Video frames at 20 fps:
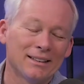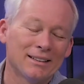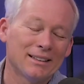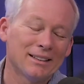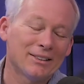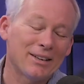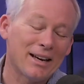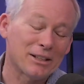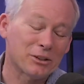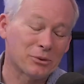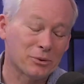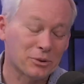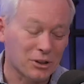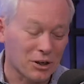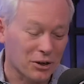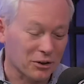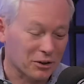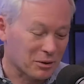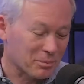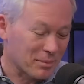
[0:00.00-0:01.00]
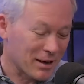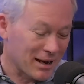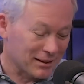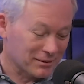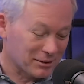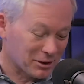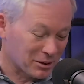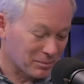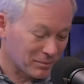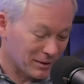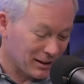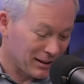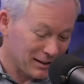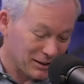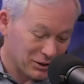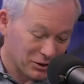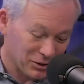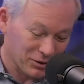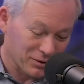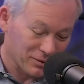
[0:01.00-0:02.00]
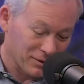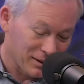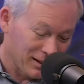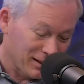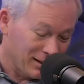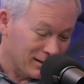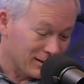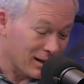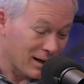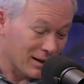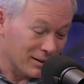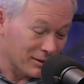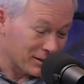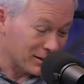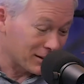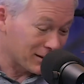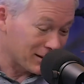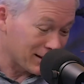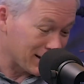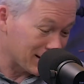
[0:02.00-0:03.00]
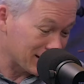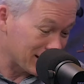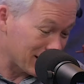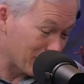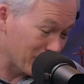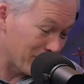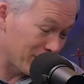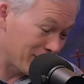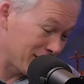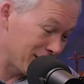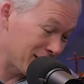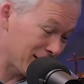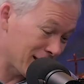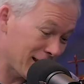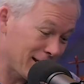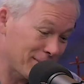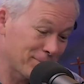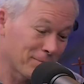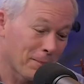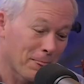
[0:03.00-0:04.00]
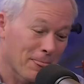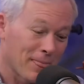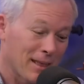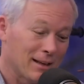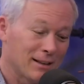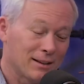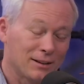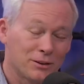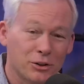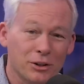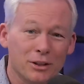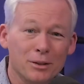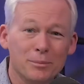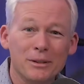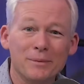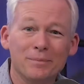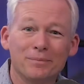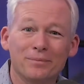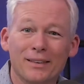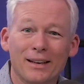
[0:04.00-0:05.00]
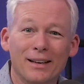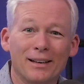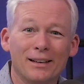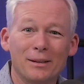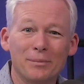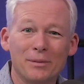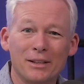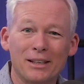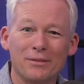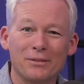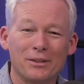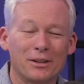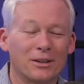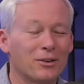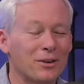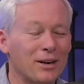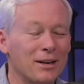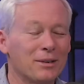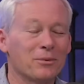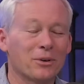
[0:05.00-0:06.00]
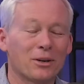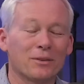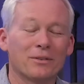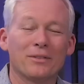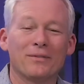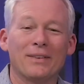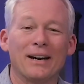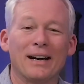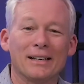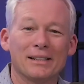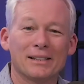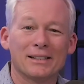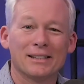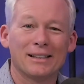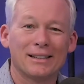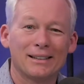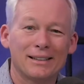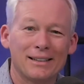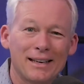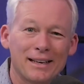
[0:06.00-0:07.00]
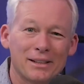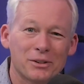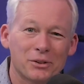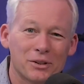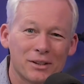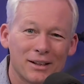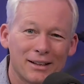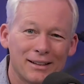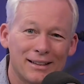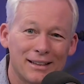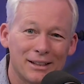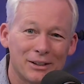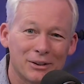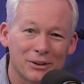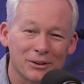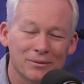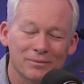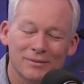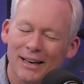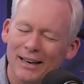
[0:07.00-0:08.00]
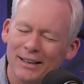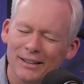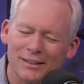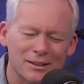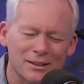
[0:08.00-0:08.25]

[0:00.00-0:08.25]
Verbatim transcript: you know ash was talking about some keys to to our success i wanted to say gentlemen let me give you a great word of advice yes dear that is,